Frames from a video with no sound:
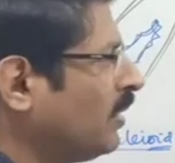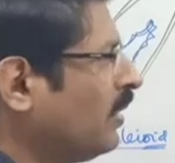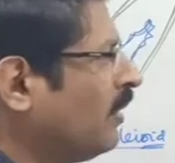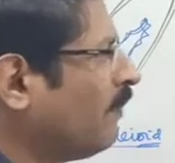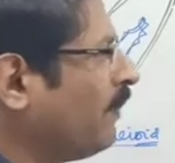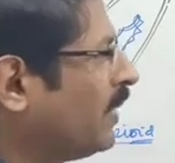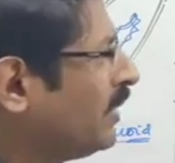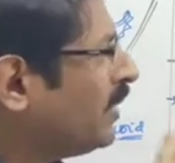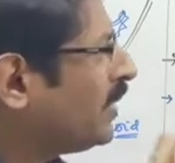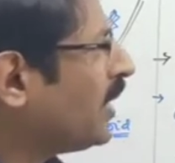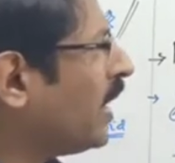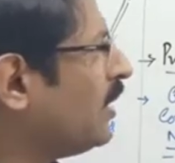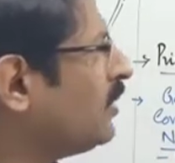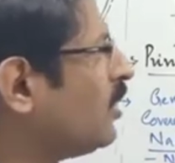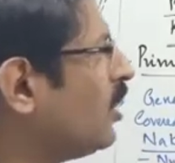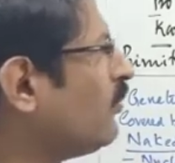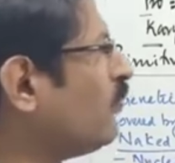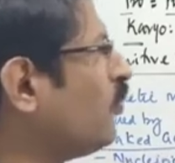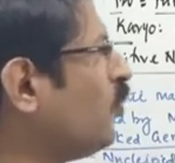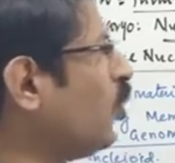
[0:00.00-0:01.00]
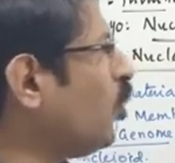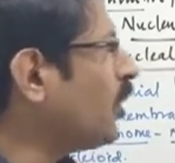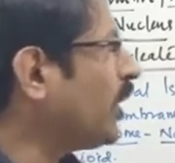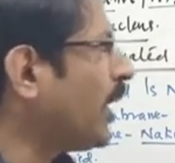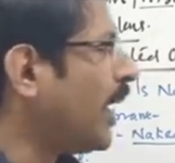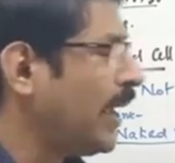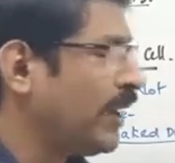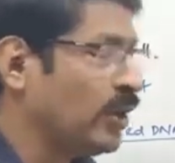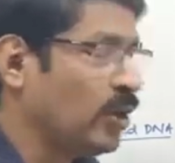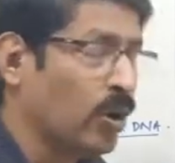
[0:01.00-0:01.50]
But in the case of
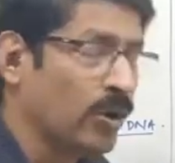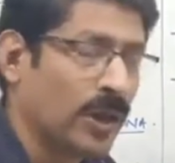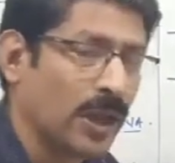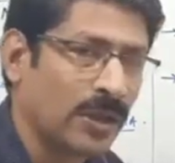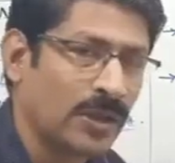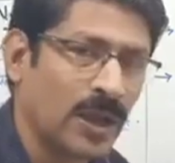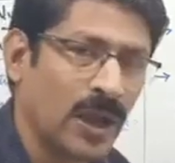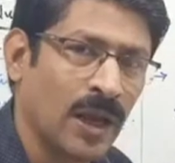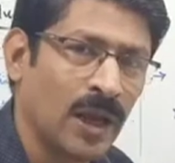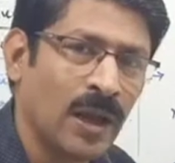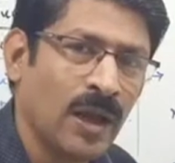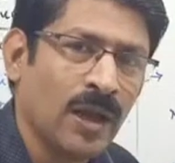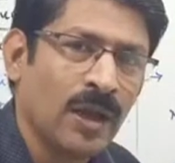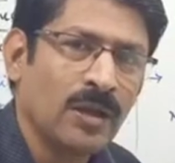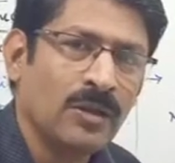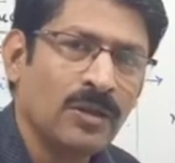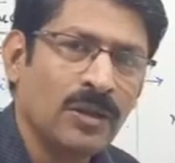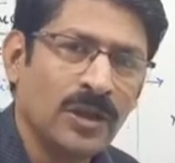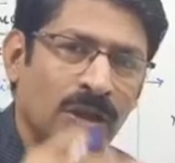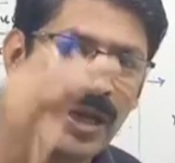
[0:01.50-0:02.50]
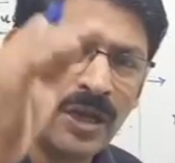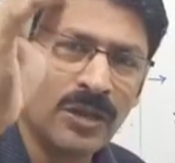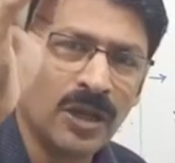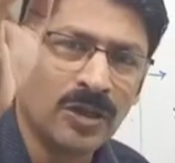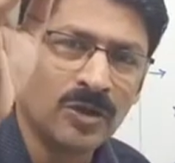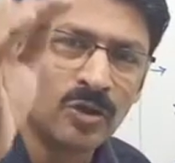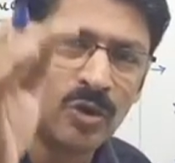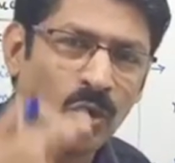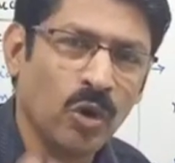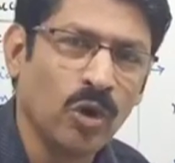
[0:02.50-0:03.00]
eukaryotic cell, it is
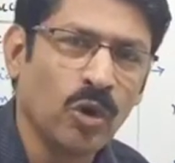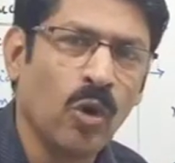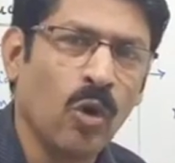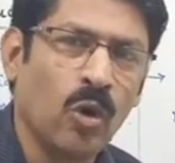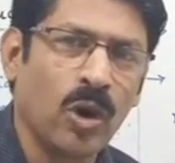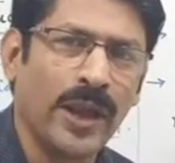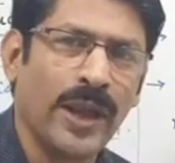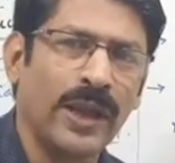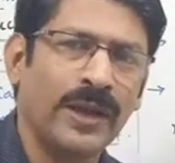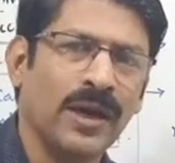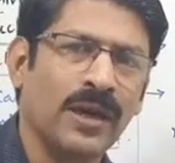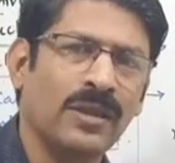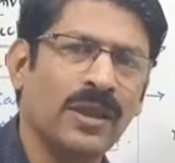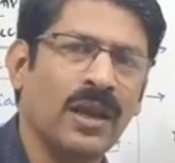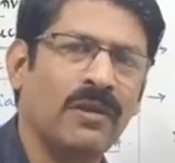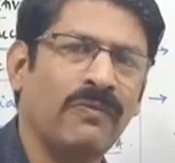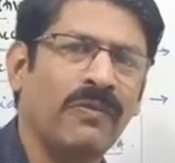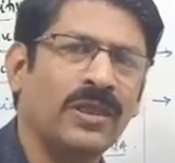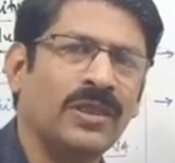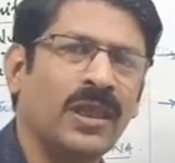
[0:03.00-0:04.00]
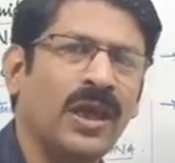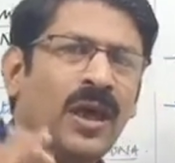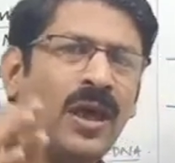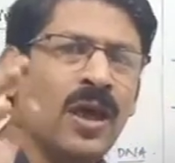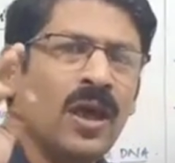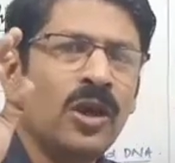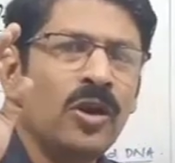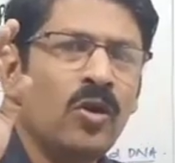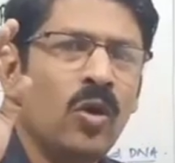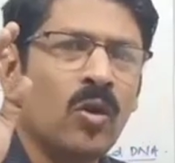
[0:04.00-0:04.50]
a true nucleated cell with
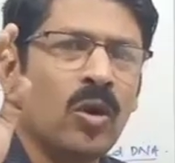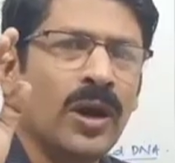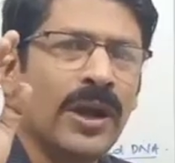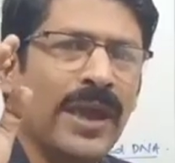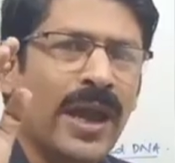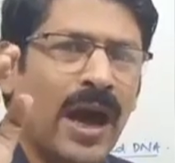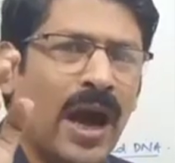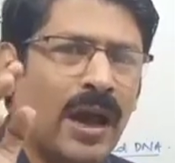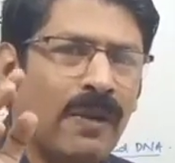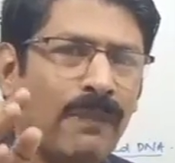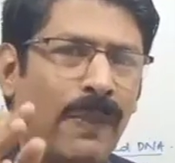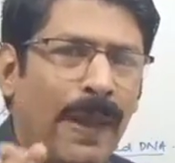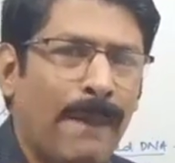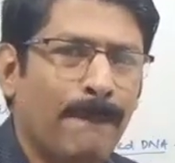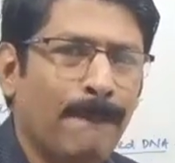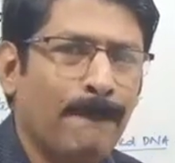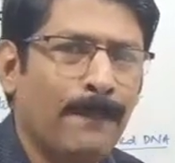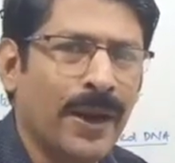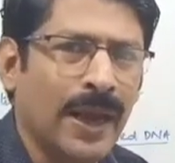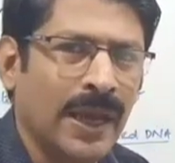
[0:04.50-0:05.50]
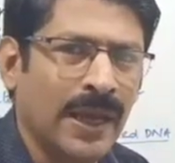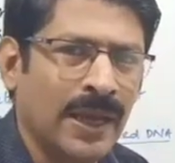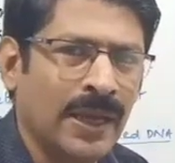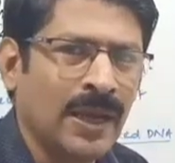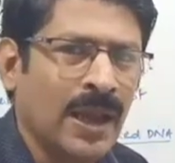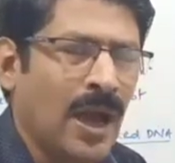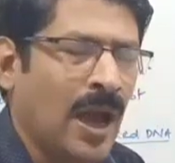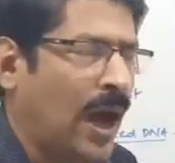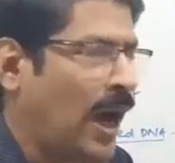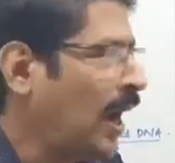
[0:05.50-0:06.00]
a nuclear
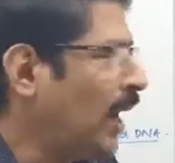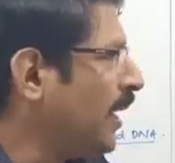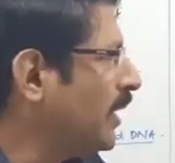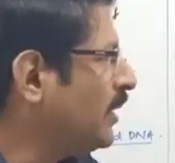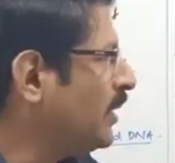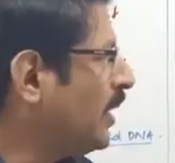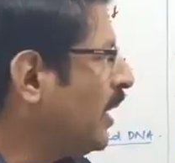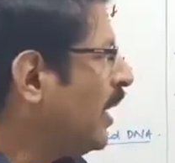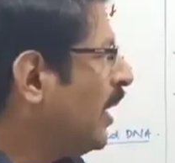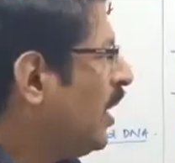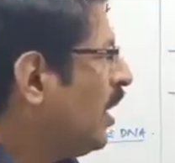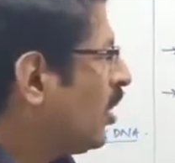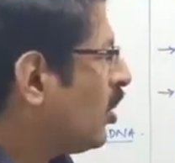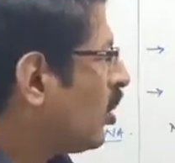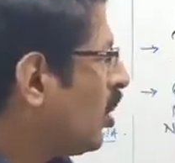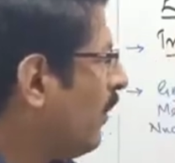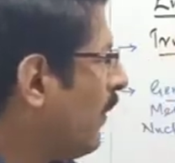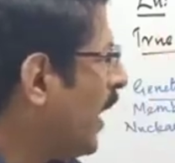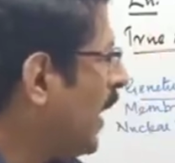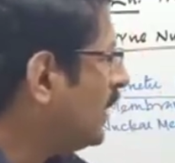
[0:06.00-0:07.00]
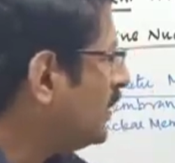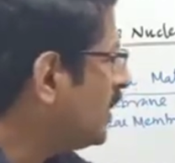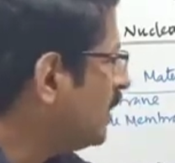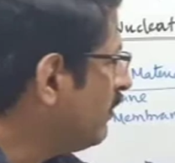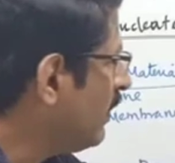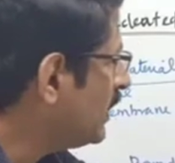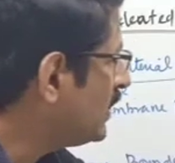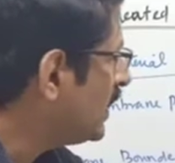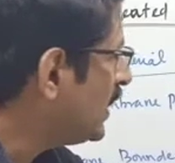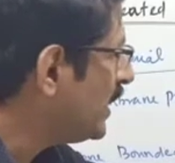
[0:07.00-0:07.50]
membrane and
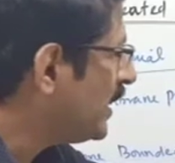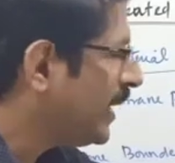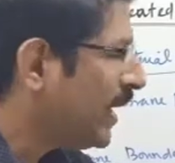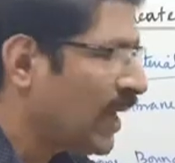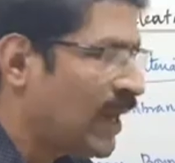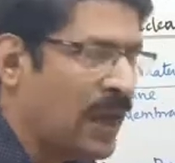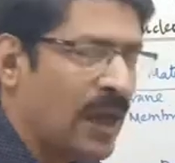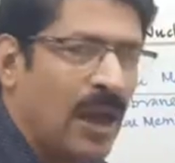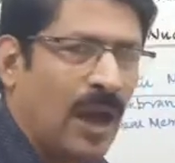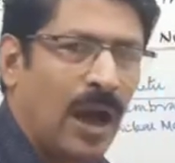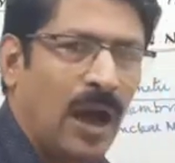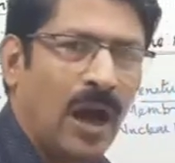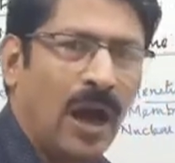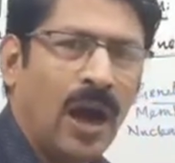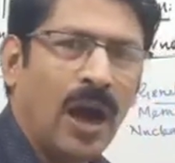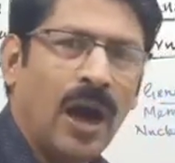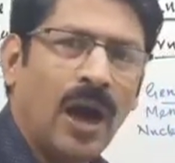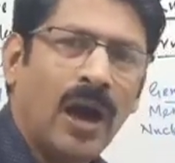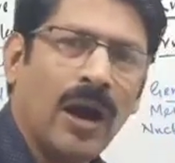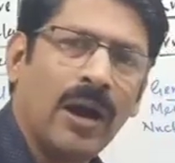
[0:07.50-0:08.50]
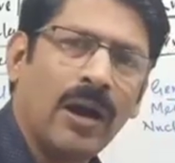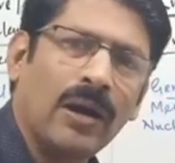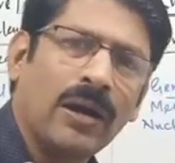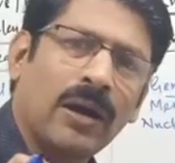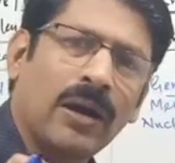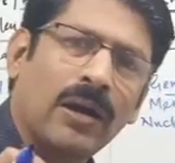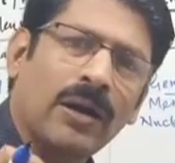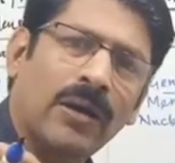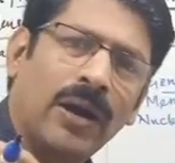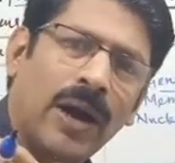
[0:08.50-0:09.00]
chromatin material,
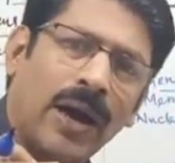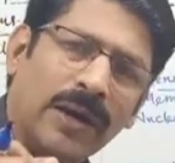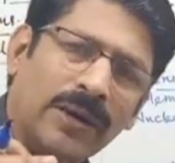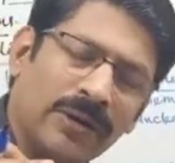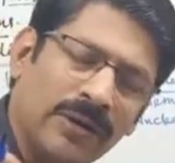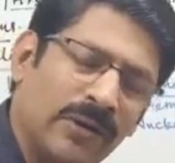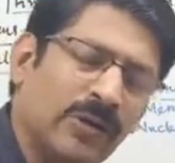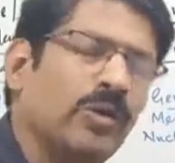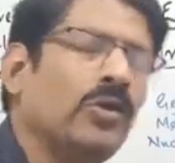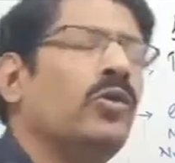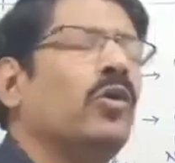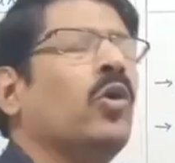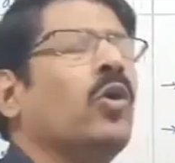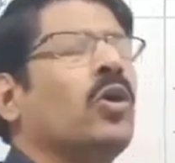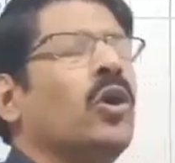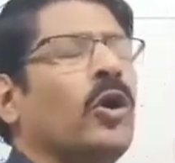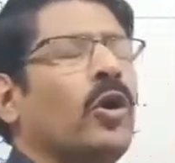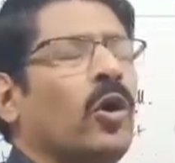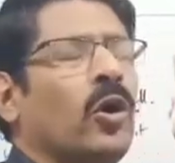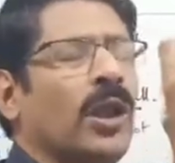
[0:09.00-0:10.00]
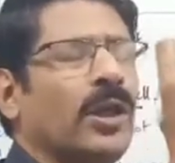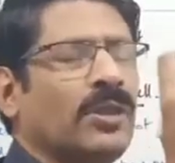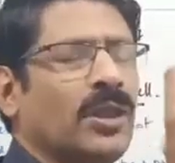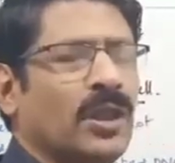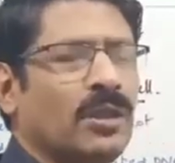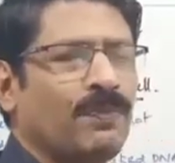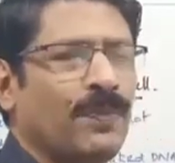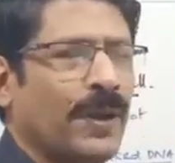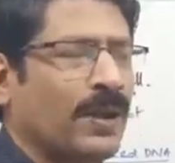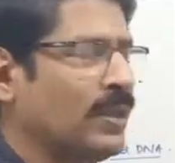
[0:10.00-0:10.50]
and nucleolus
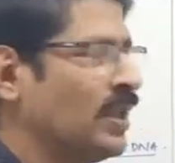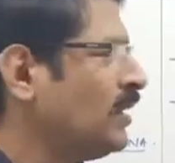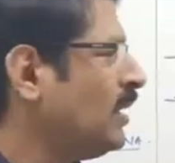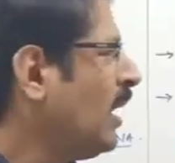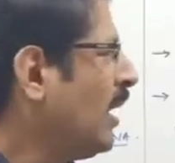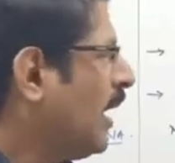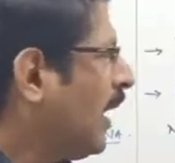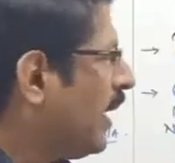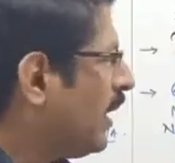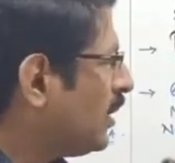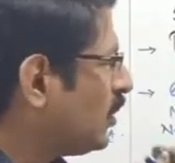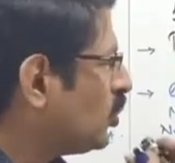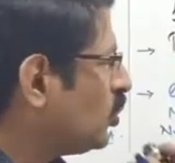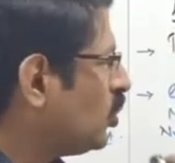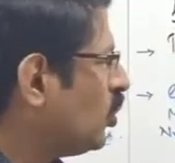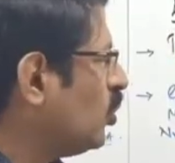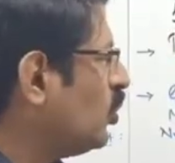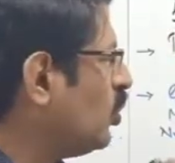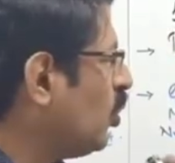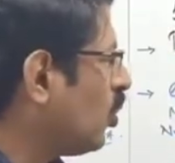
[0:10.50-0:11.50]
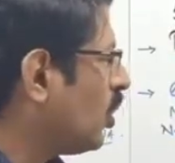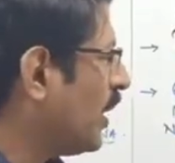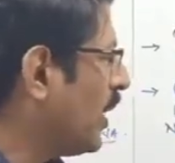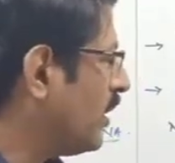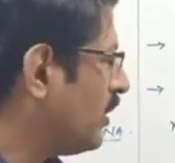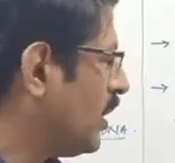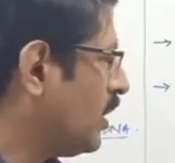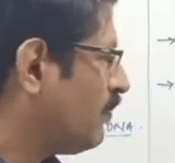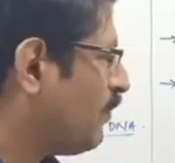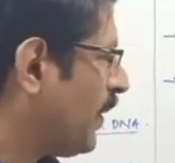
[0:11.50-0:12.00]
is present, a true
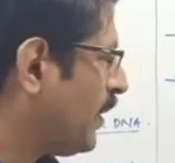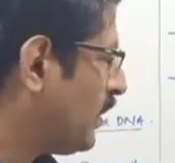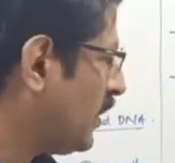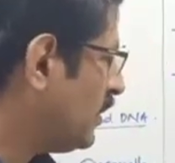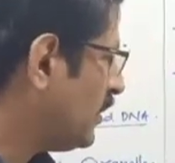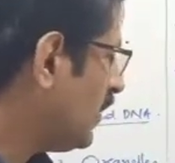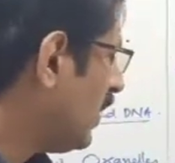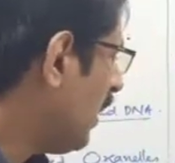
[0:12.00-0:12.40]
nucleus is present.